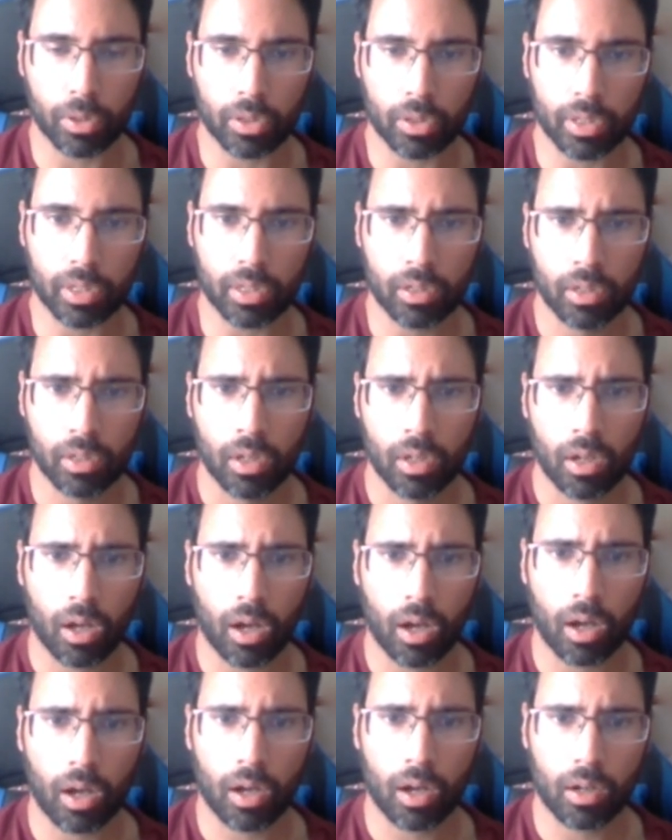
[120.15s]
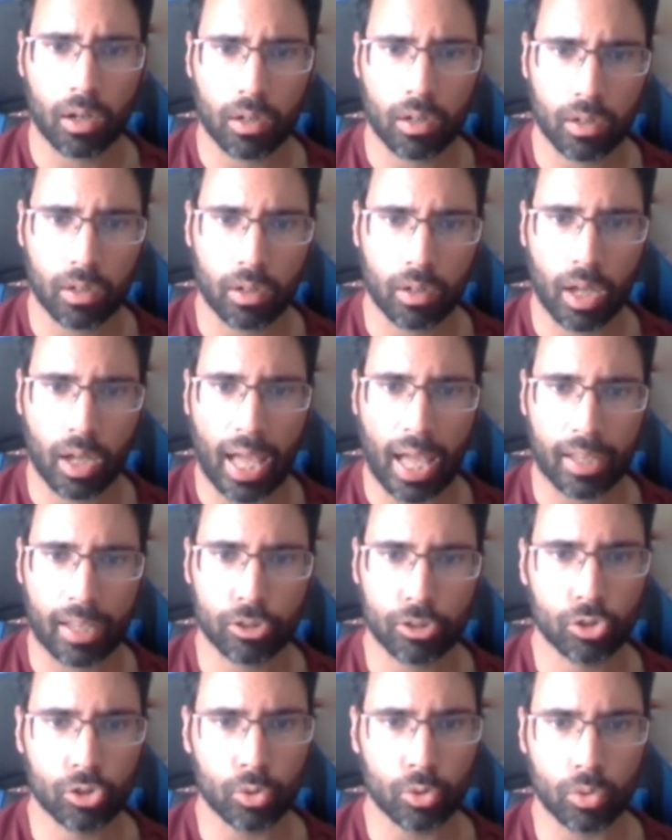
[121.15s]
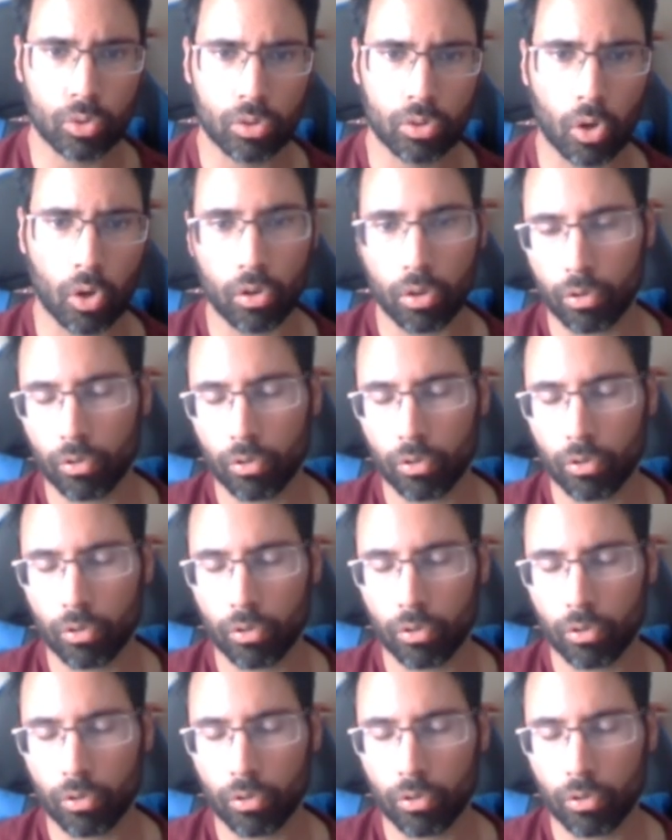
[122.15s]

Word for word: million at June